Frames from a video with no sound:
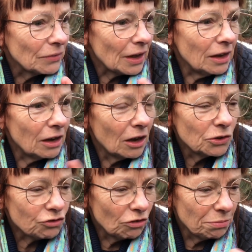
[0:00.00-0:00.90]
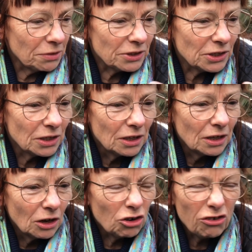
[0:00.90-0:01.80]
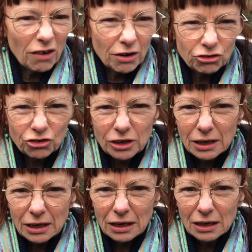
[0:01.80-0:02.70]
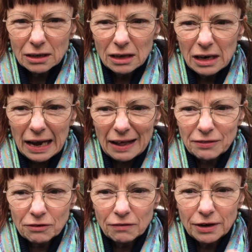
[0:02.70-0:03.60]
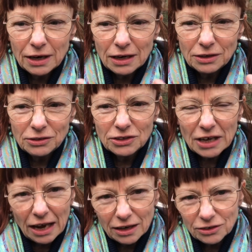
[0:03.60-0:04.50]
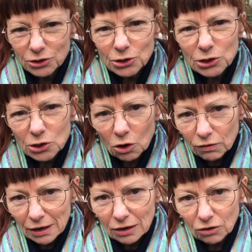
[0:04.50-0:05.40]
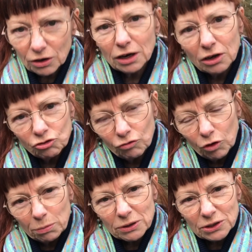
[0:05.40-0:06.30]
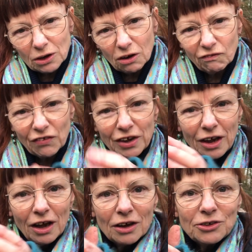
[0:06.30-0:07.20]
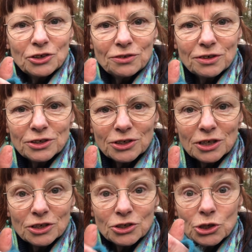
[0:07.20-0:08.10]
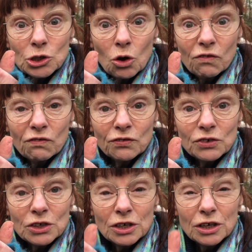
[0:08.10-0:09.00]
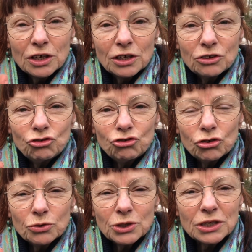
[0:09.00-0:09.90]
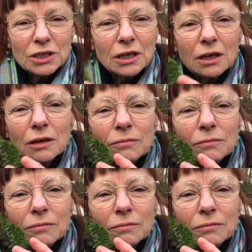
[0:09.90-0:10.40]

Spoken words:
it goes from this crunchy, leathery, dead, sorry-looking, droopy stuff to this soft, juicy,